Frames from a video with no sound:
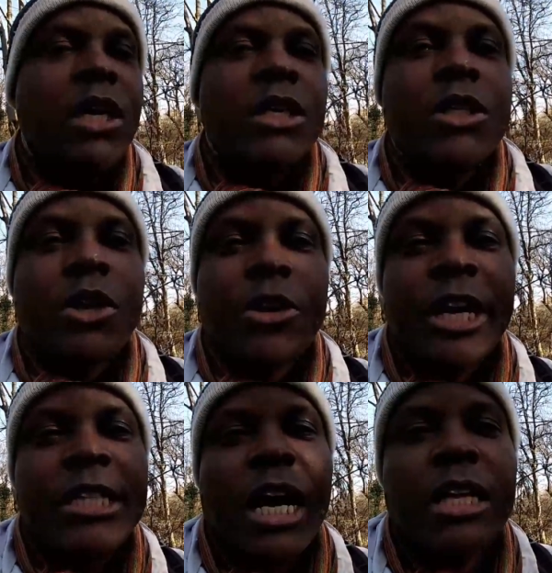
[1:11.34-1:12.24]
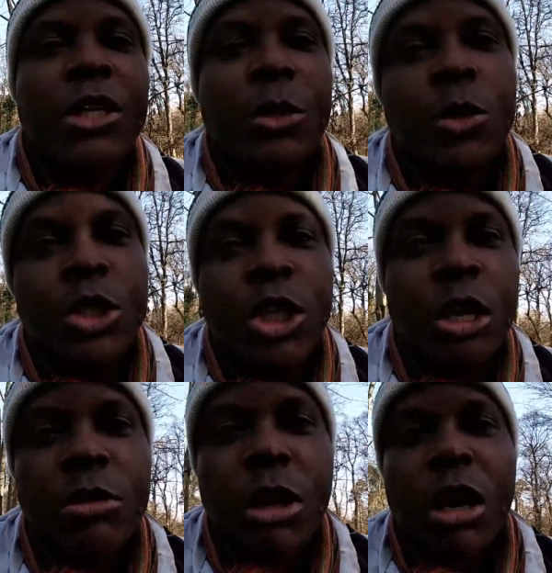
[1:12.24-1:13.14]
to create a new
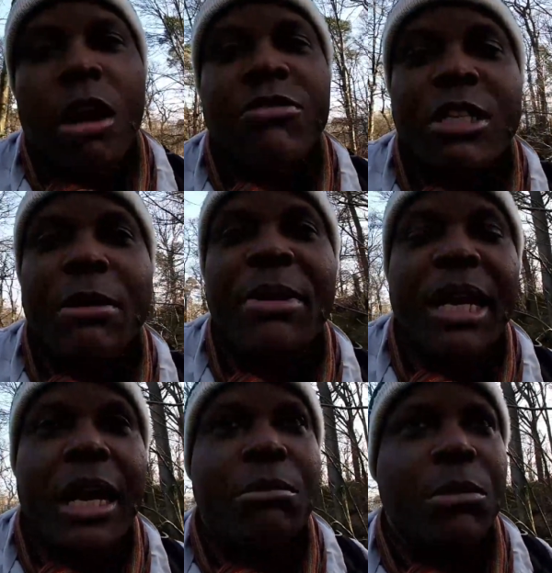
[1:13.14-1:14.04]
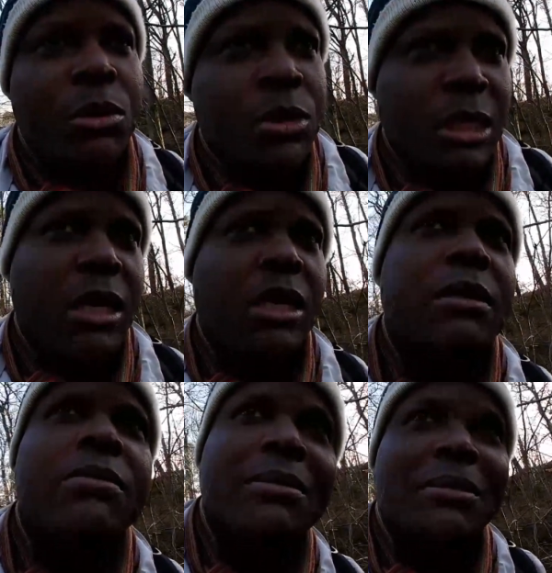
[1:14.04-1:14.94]
genre of Jamaican music.
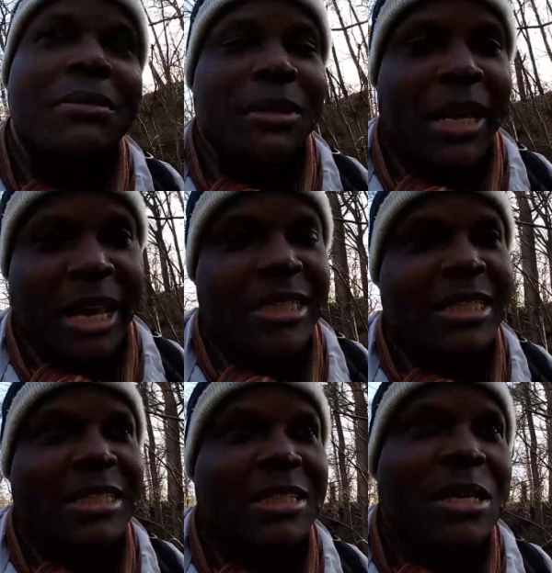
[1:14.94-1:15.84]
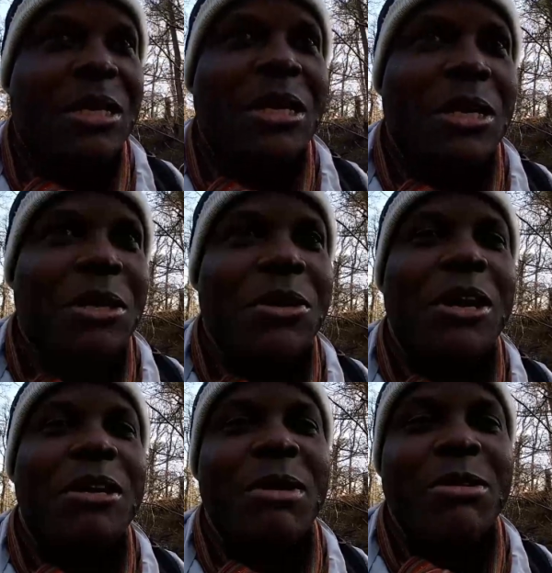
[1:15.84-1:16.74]
Yes, you
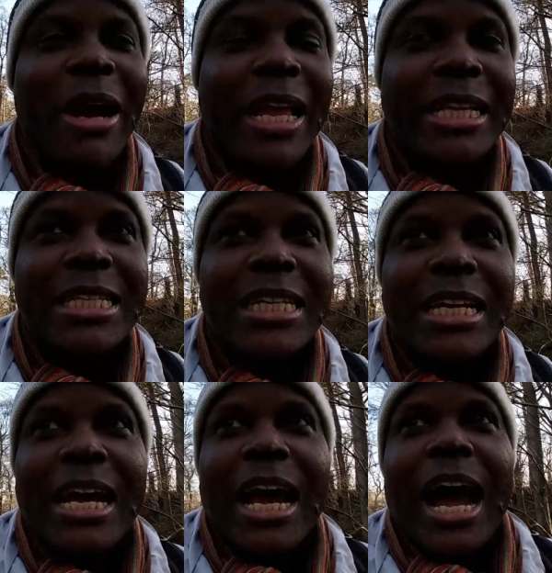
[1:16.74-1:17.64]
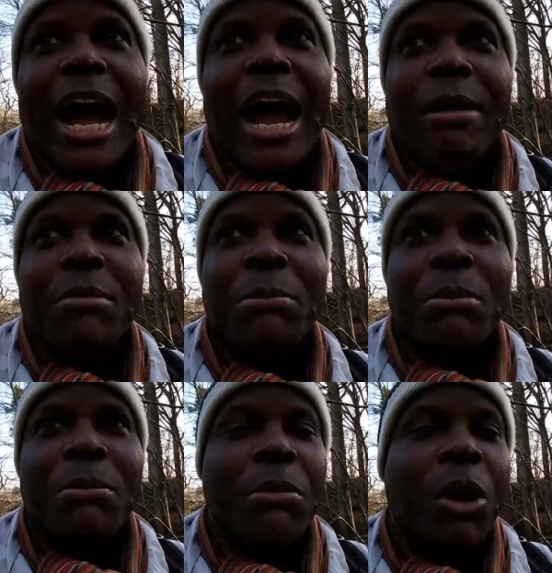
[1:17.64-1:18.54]
heard me right. I am
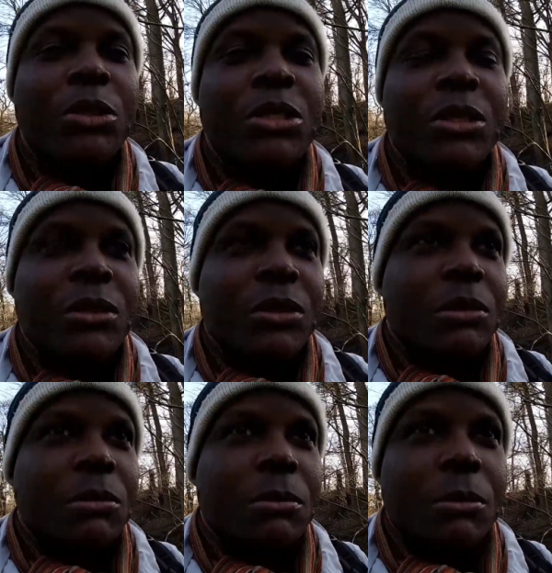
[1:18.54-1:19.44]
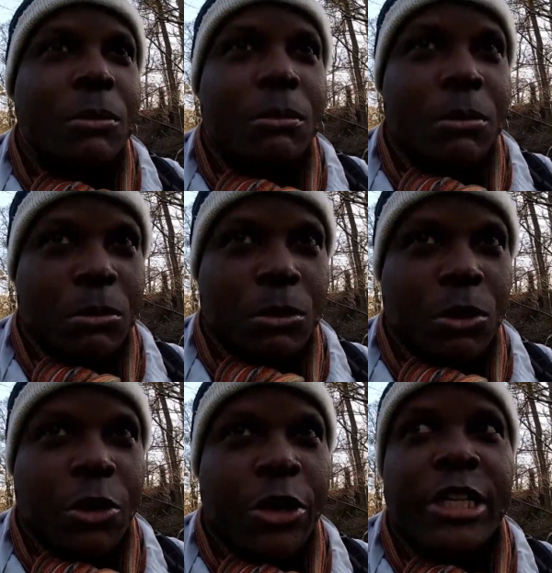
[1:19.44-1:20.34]
about
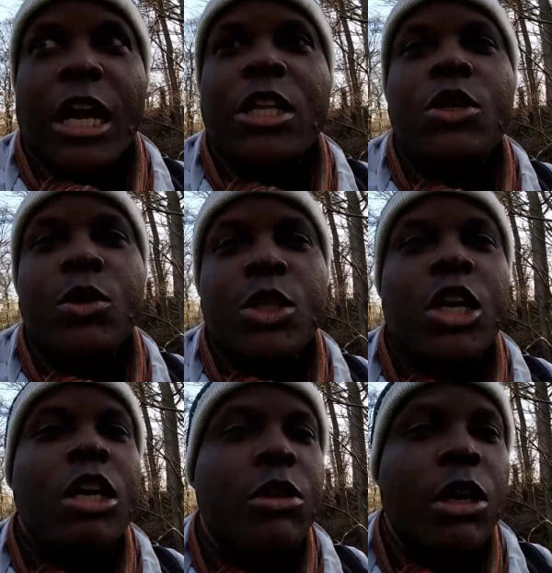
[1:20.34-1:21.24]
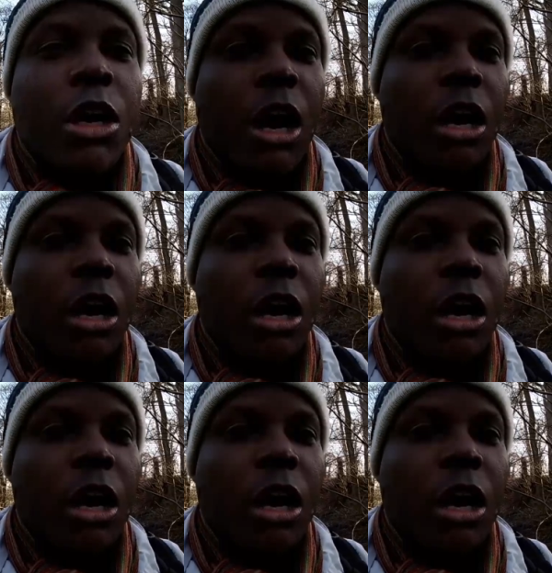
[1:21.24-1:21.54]
to create a new genre